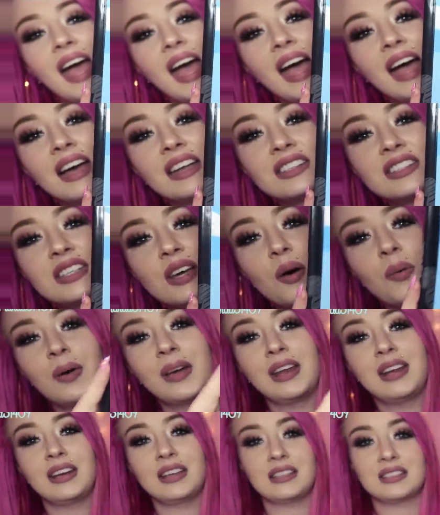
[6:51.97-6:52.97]
and so
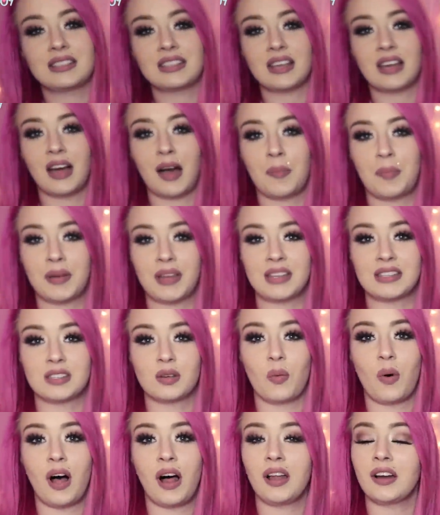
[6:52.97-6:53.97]
when it is up against
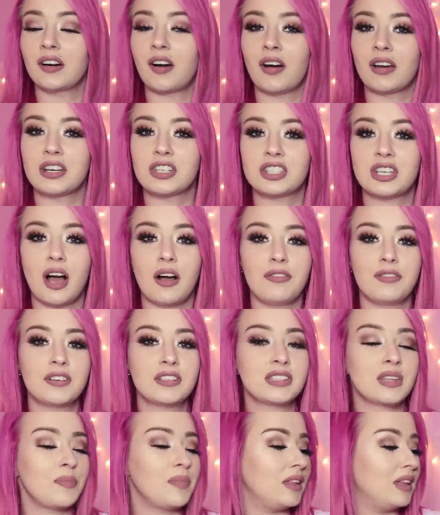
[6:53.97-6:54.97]
a wall or on a shelf
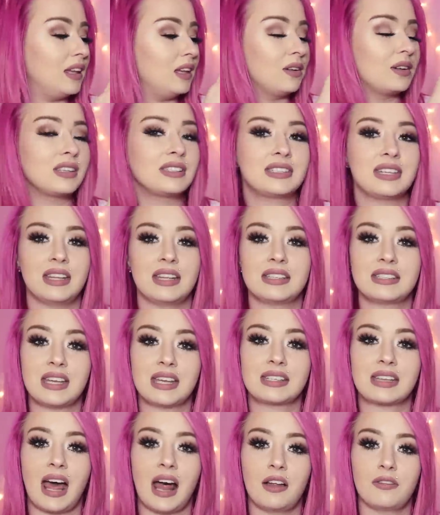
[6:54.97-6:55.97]
or something, you can see that it
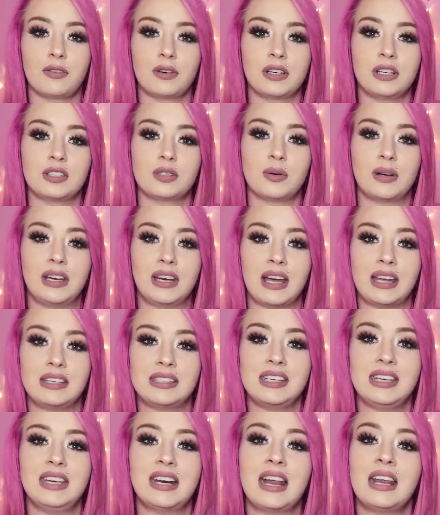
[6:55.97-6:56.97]
says California
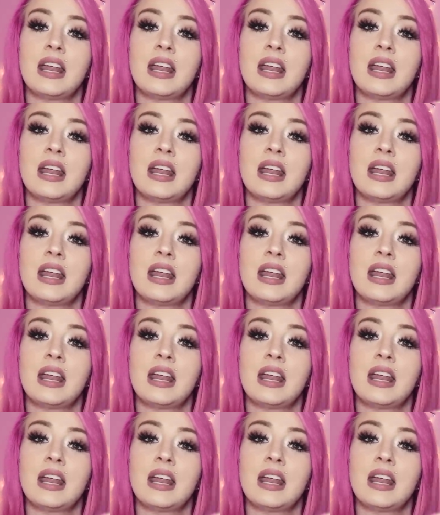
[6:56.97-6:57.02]
2019.